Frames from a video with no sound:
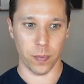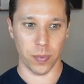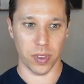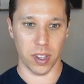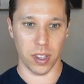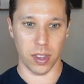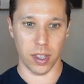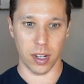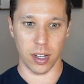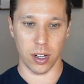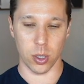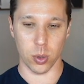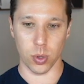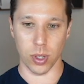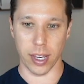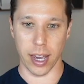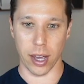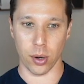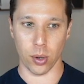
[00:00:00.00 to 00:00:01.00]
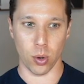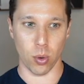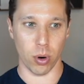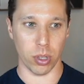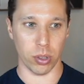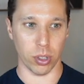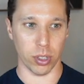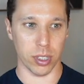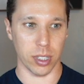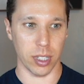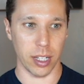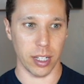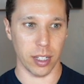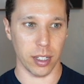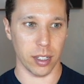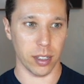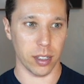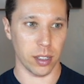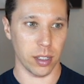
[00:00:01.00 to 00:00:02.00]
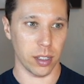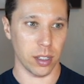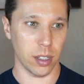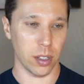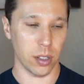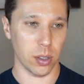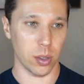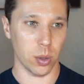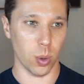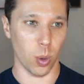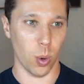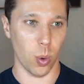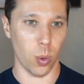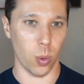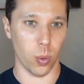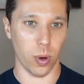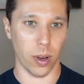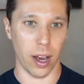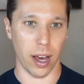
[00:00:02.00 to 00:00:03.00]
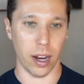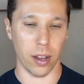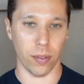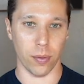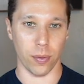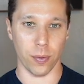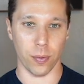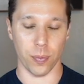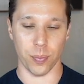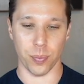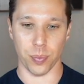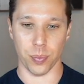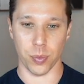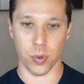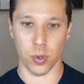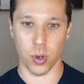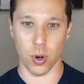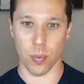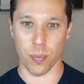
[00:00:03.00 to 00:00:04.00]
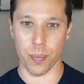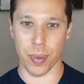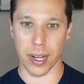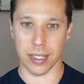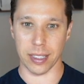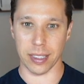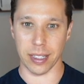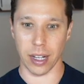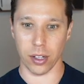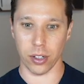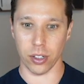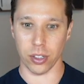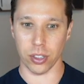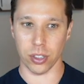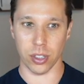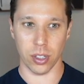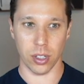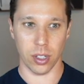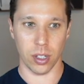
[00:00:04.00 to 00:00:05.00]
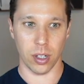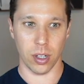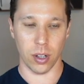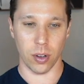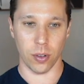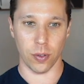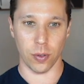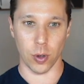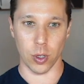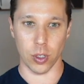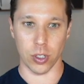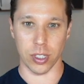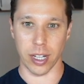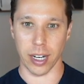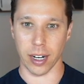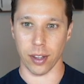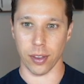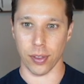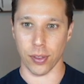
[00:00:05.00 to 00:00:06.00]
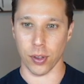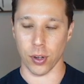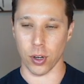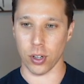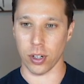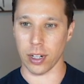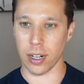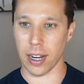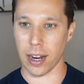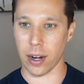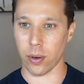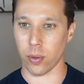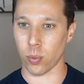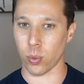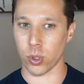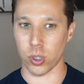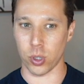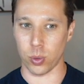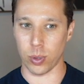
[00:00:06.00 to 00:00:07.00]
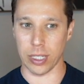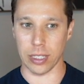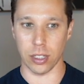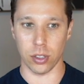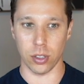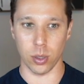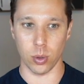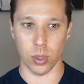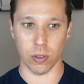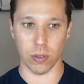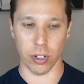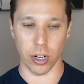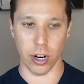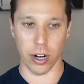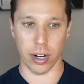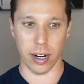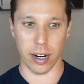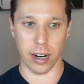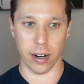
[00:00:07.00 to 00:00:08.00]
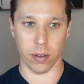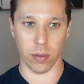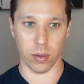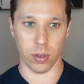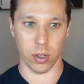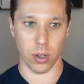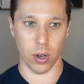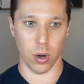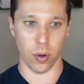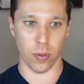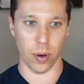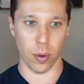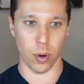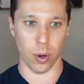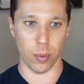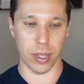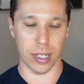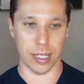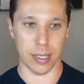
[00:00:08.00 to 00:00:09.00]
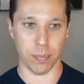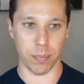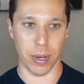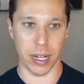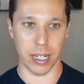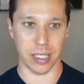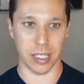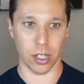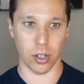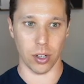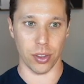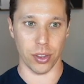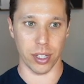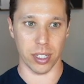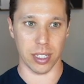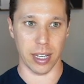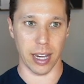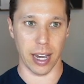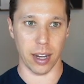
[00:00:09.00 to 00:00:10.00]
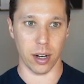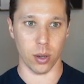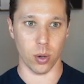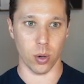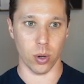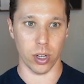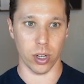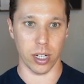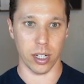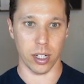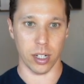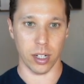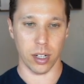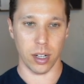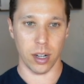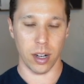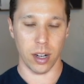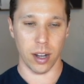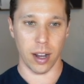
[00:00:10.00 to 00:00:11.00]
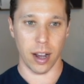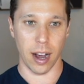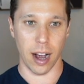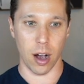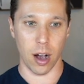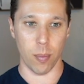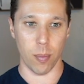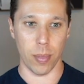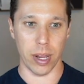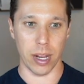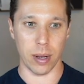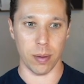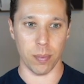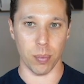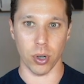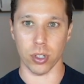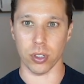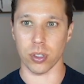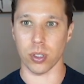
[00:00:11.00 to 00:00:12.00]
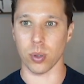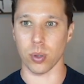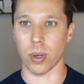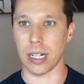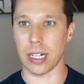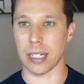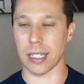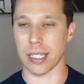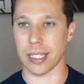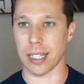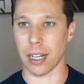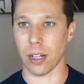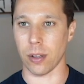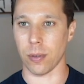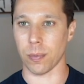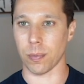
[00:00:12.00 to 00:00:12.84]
and then here's what the category looks like. So kind of your bestsellers, first, second, third, and what you need to do is figure out, if I want to be this bestseller in this category, how many books do I need to sell?